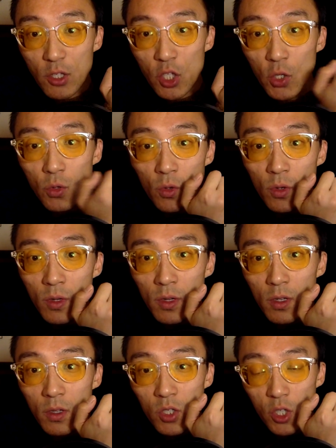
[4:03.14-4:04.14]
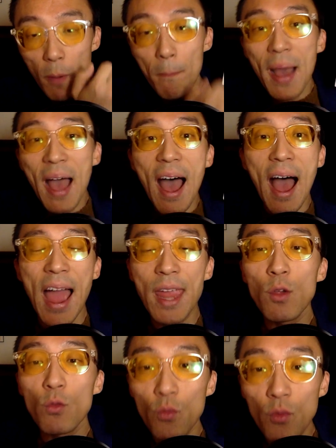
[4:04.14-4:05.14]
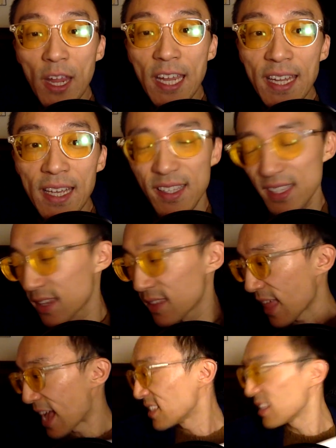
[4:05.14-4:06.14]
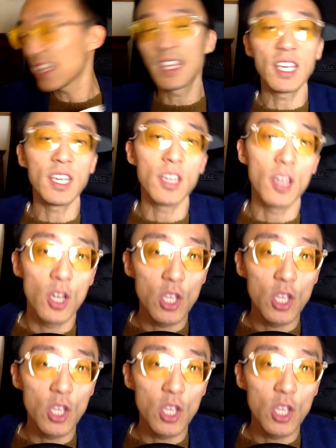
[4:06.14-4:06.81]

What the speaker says: 2, so pi radians. That's the key.